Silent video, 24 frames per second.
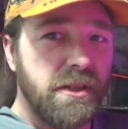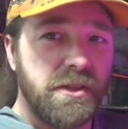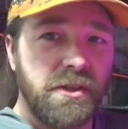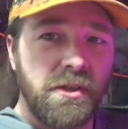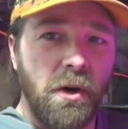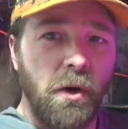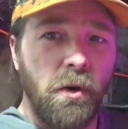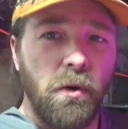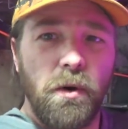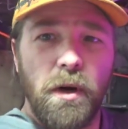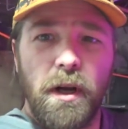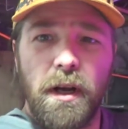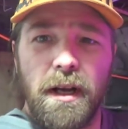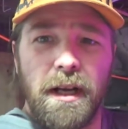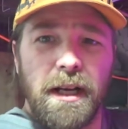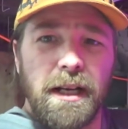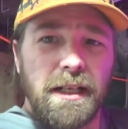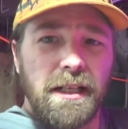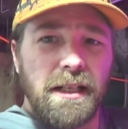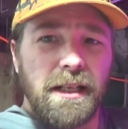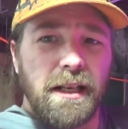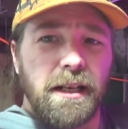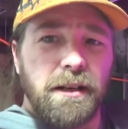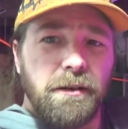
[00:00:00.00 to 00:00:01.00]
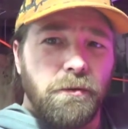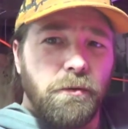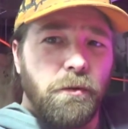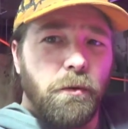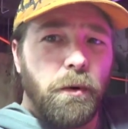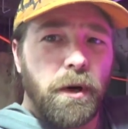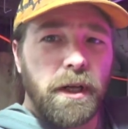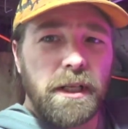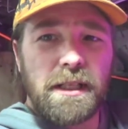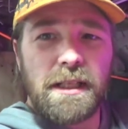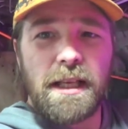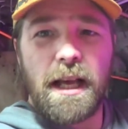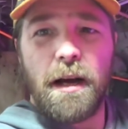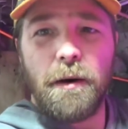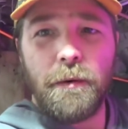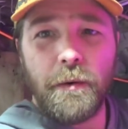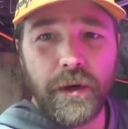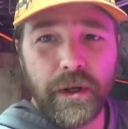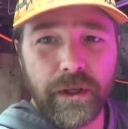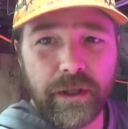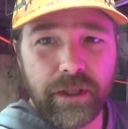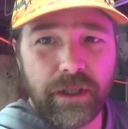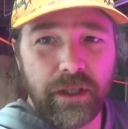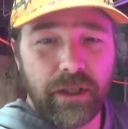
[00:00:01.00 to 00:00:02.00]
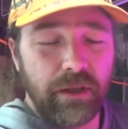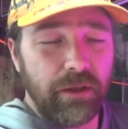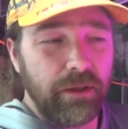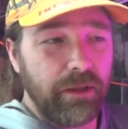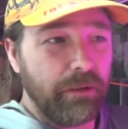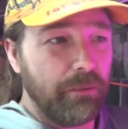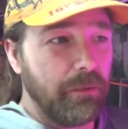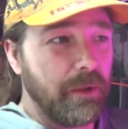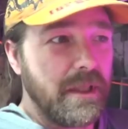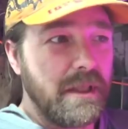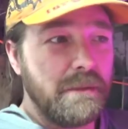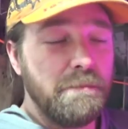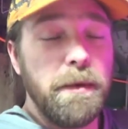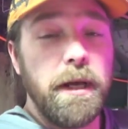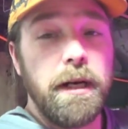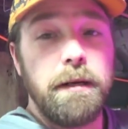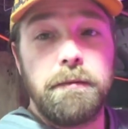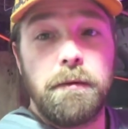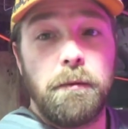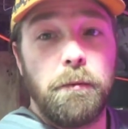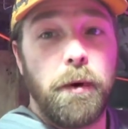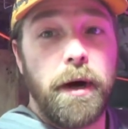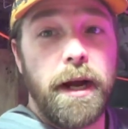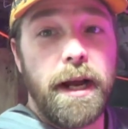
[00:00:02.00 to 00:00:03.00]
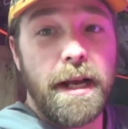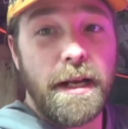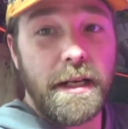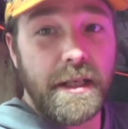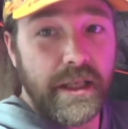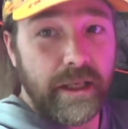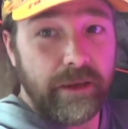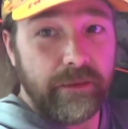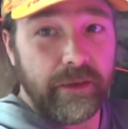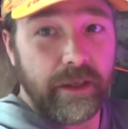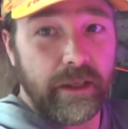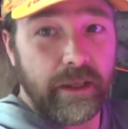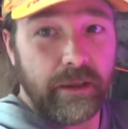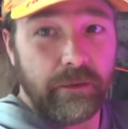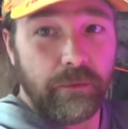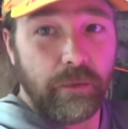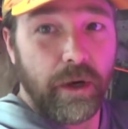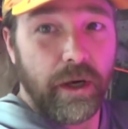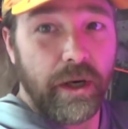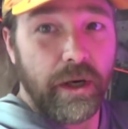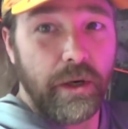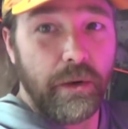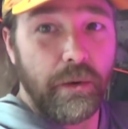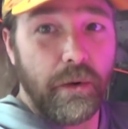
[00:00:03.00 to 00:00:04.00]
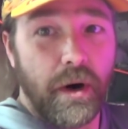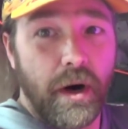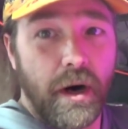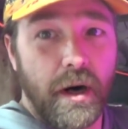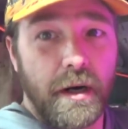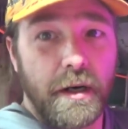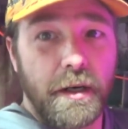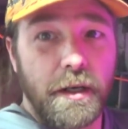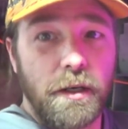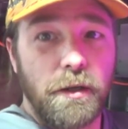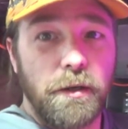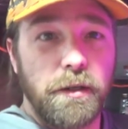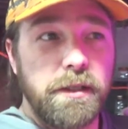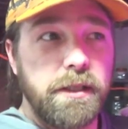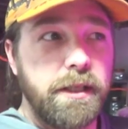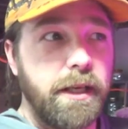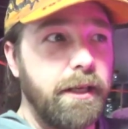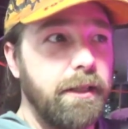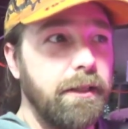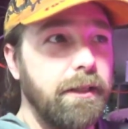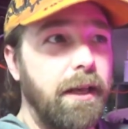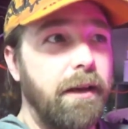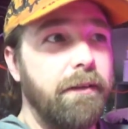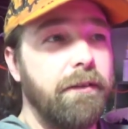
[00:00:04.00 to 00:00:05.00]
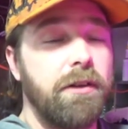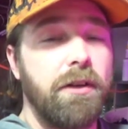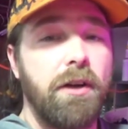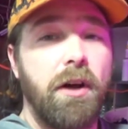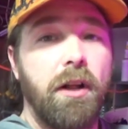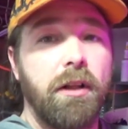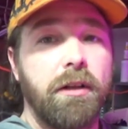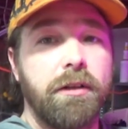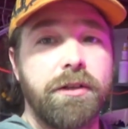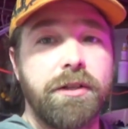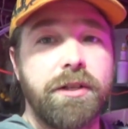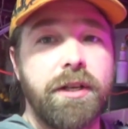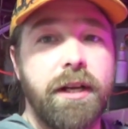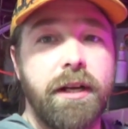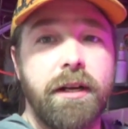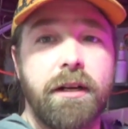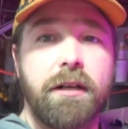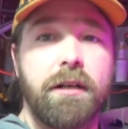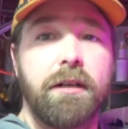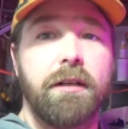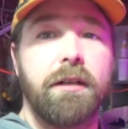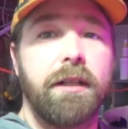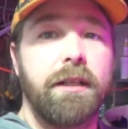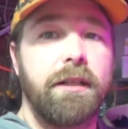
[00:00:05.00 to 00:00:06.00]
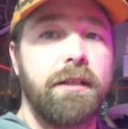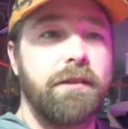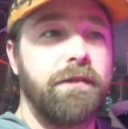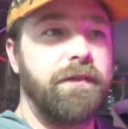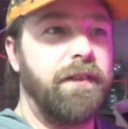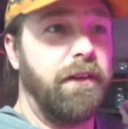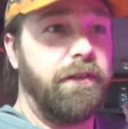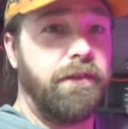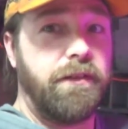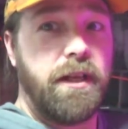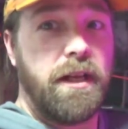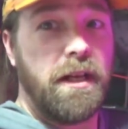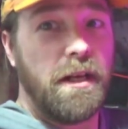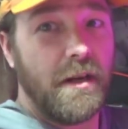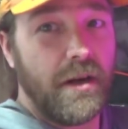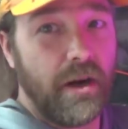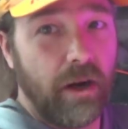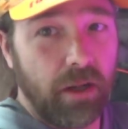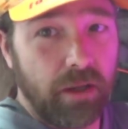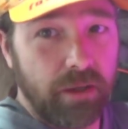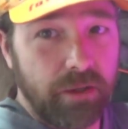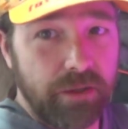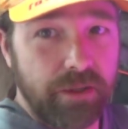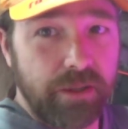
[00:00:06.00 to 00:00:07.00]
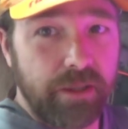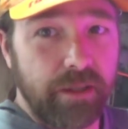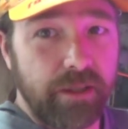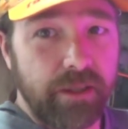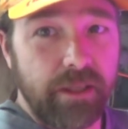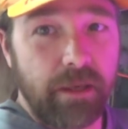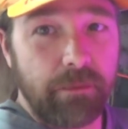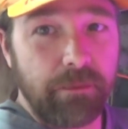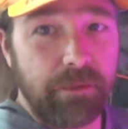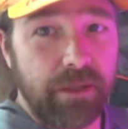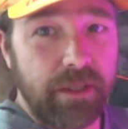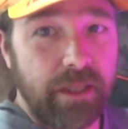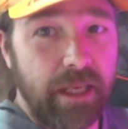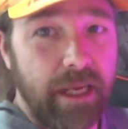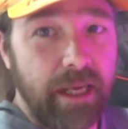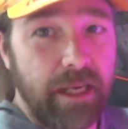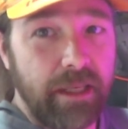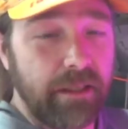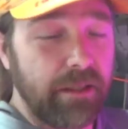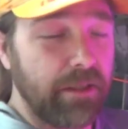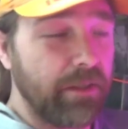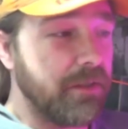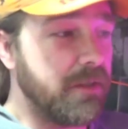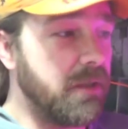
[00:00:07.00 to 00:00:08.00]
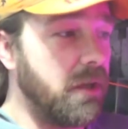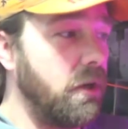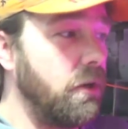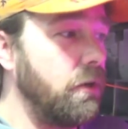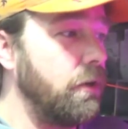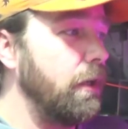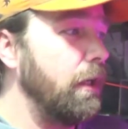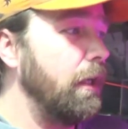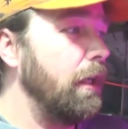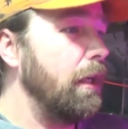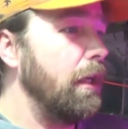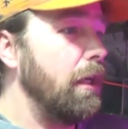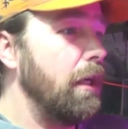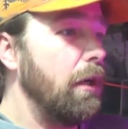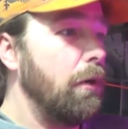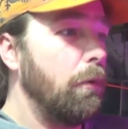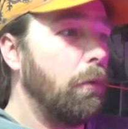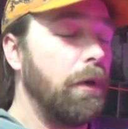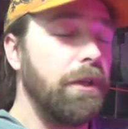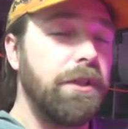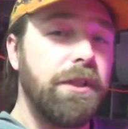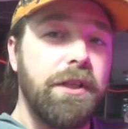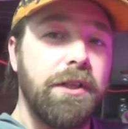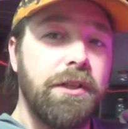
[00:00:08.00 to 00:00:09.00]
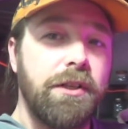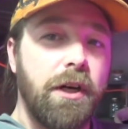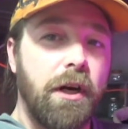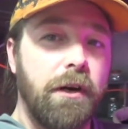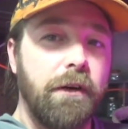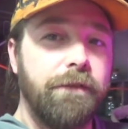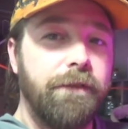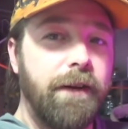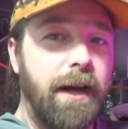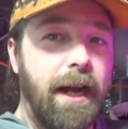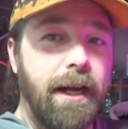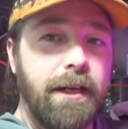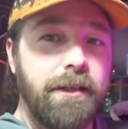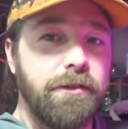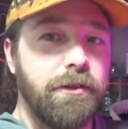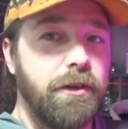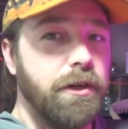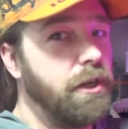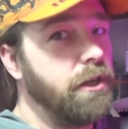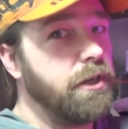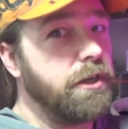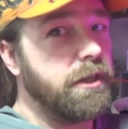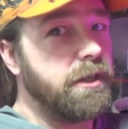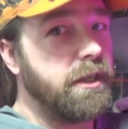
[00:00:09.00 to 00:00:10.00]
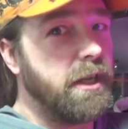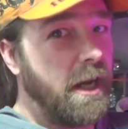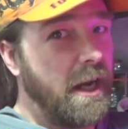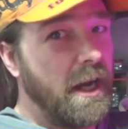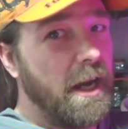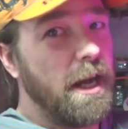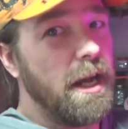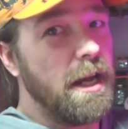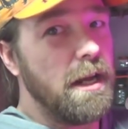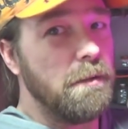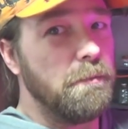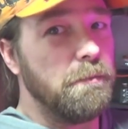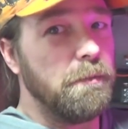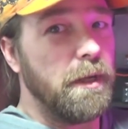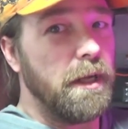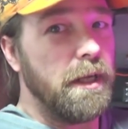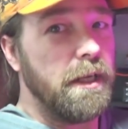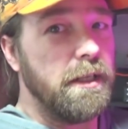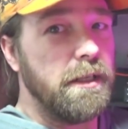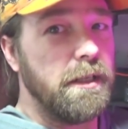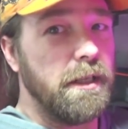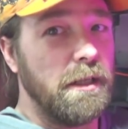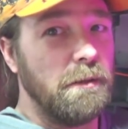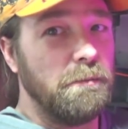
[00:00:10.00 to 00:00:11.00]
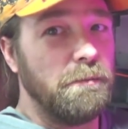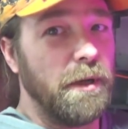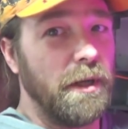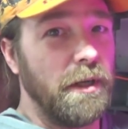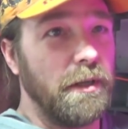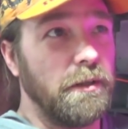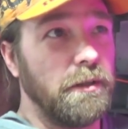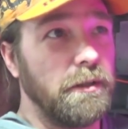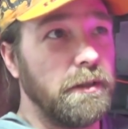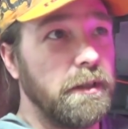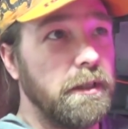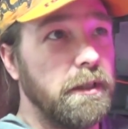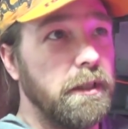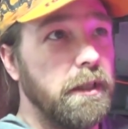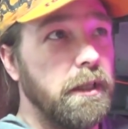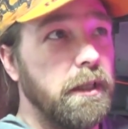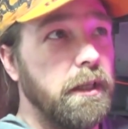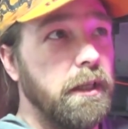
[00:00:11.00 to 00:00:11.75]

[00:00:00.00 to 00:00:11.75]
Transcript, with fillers: so, what's that worth to you? What's minimum wage even where you are? You know, it's like $11 here, it's $15 in some states. So, once you start factoring your time into the build,